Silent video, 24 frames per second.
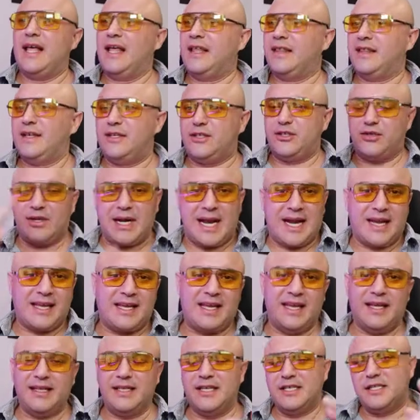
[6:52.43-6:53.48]
the
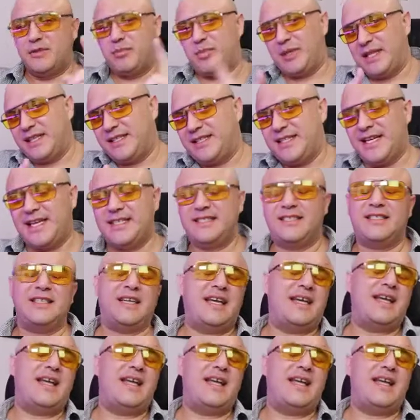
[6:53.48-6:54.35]
tracking, the split test,